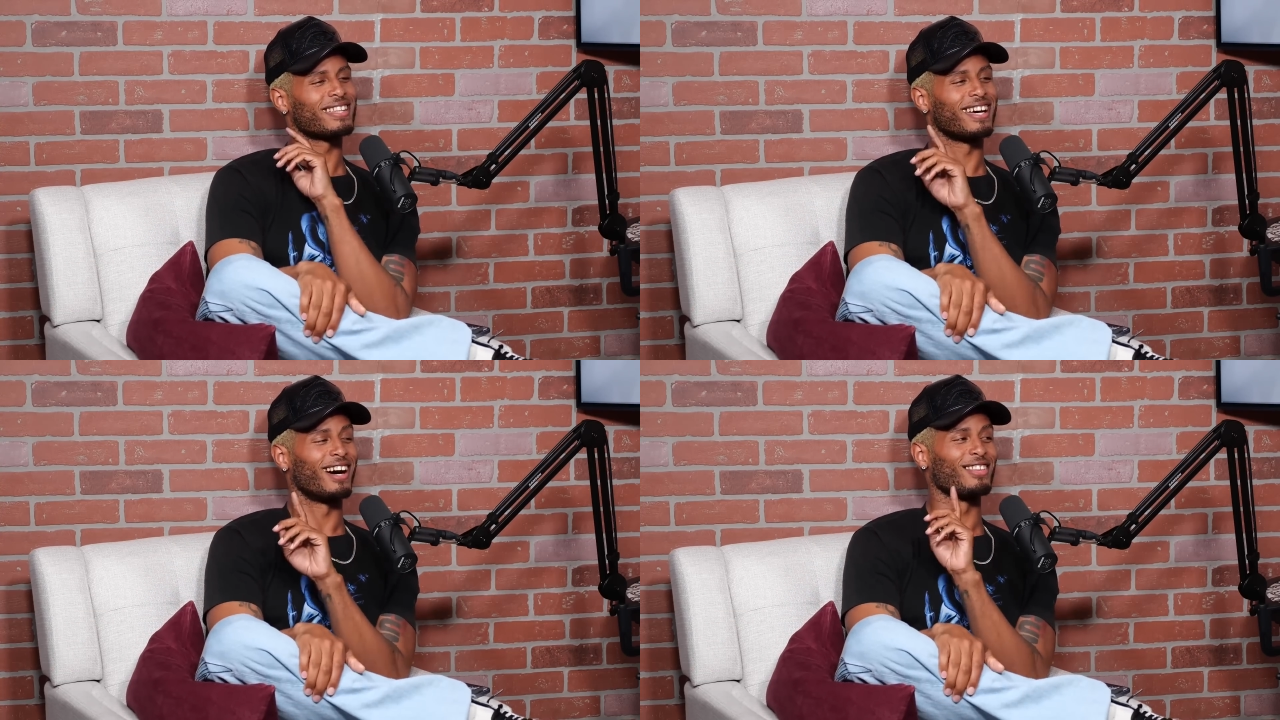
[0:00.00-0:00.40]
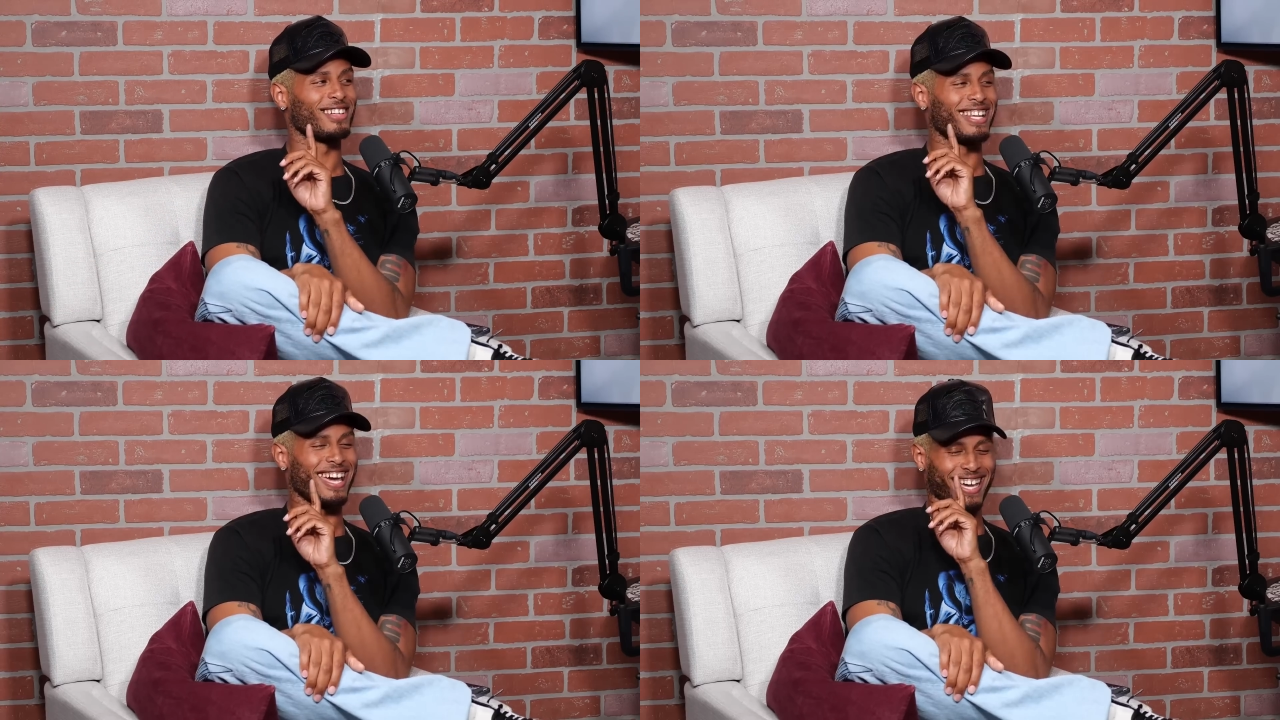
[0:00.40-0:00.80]
The
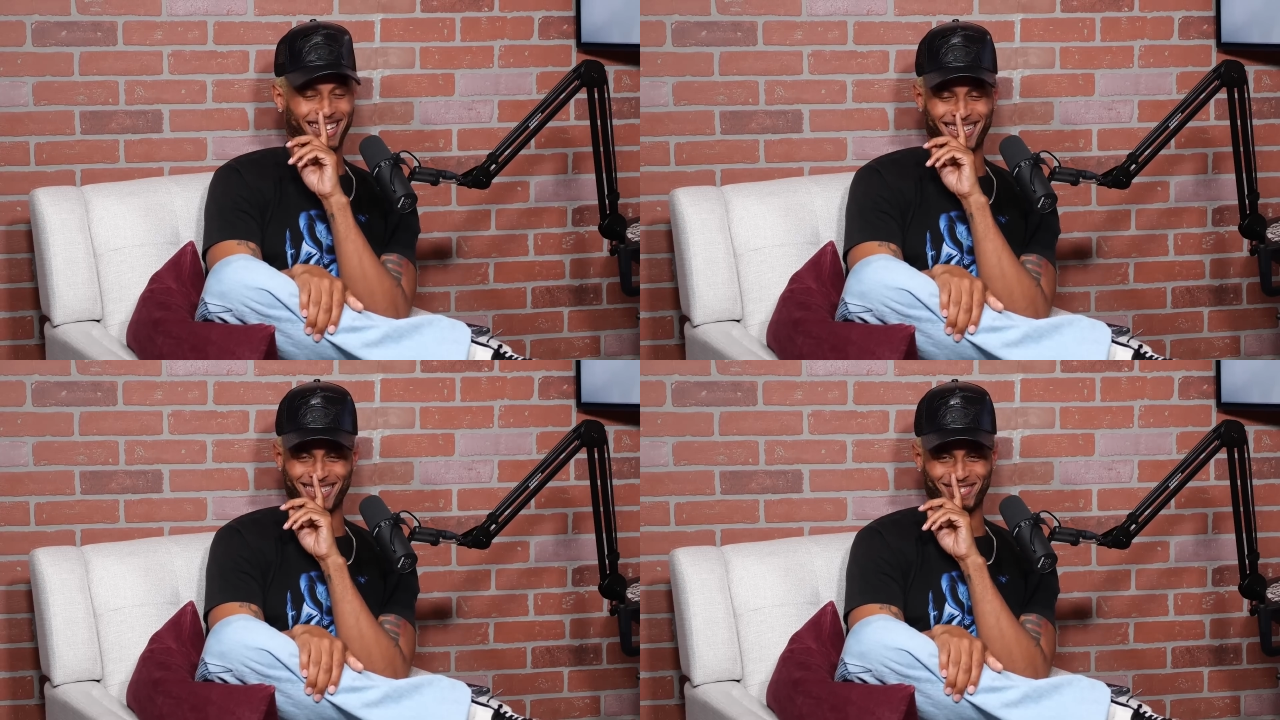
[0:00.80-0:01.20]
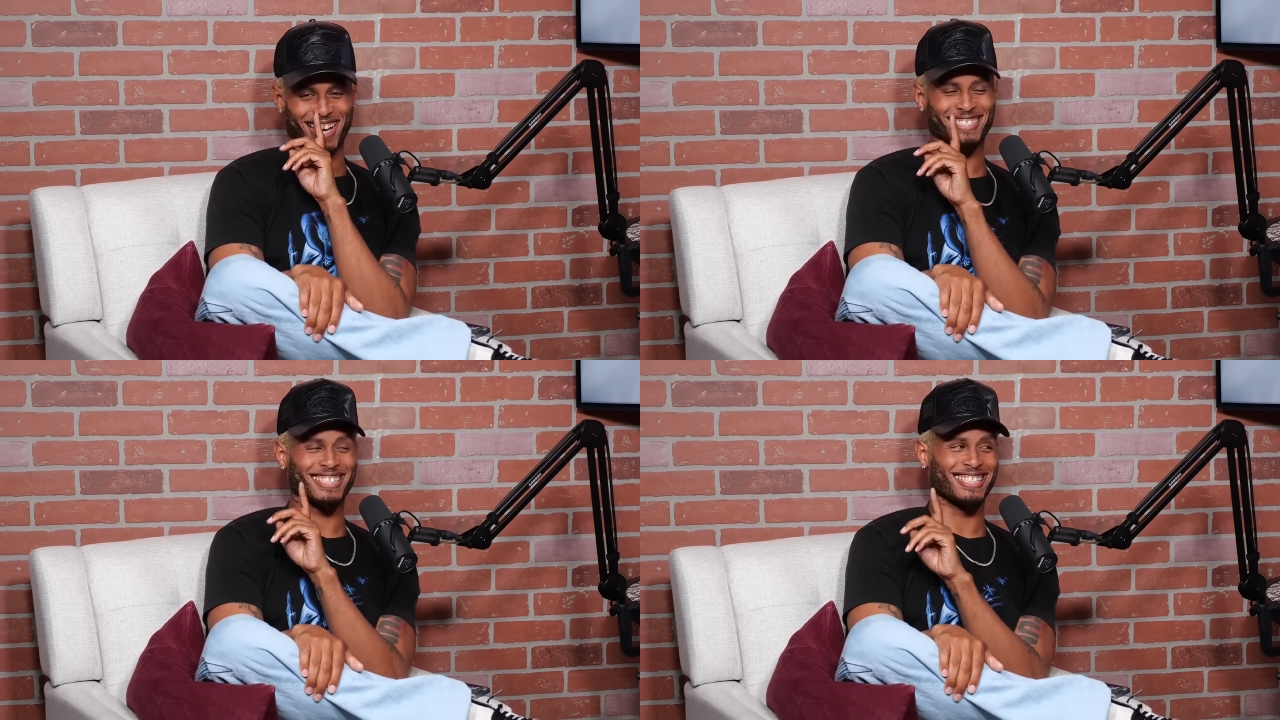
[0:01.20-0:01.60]
other day when
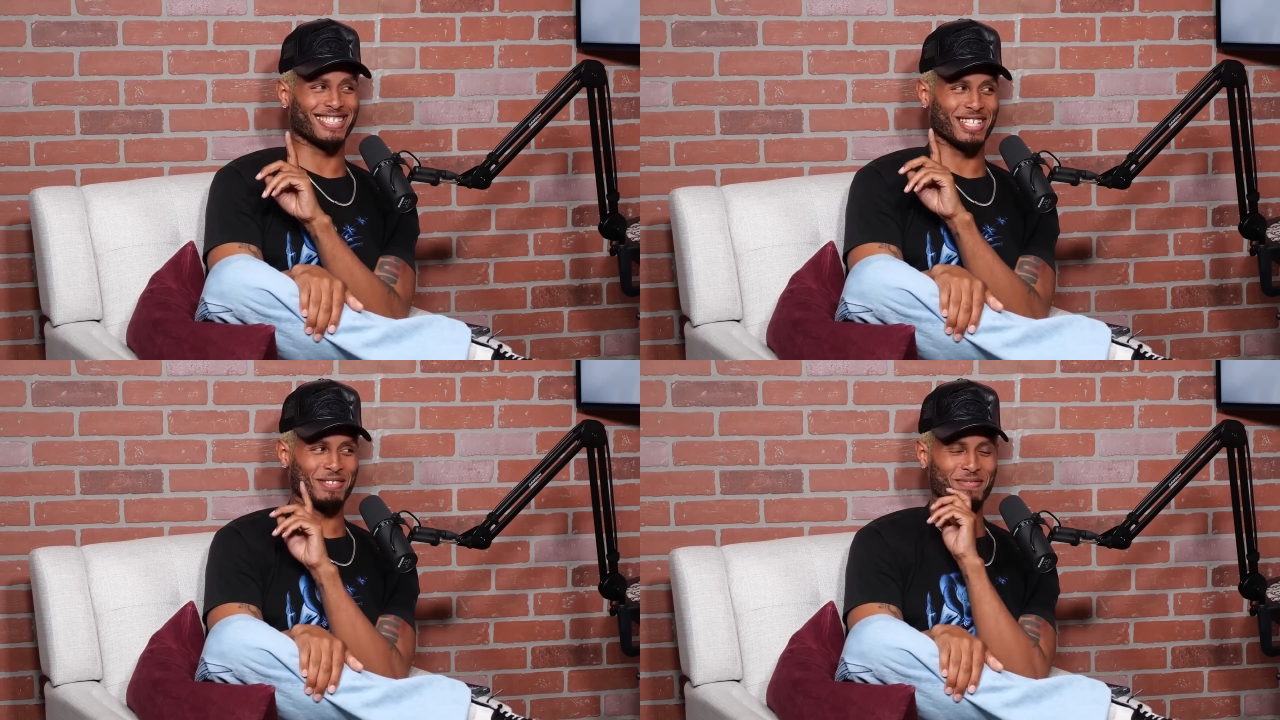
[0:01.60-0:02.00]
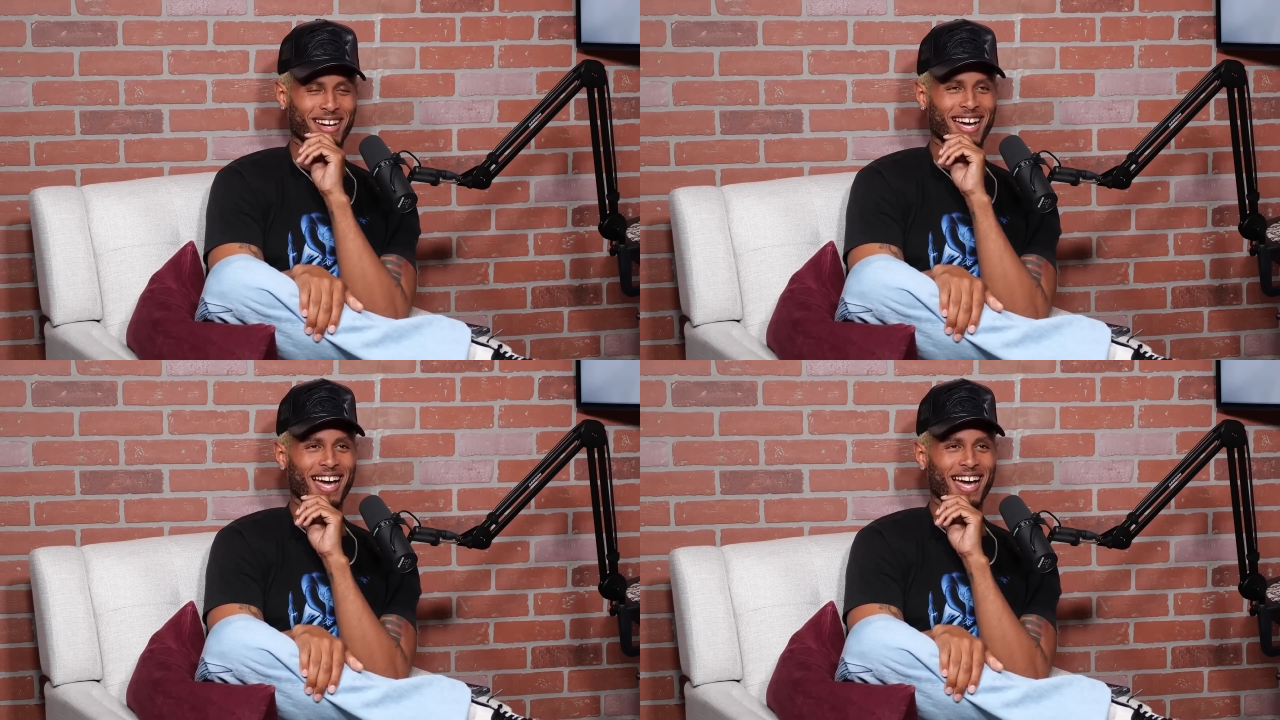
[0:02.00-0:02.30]
I was at the gym,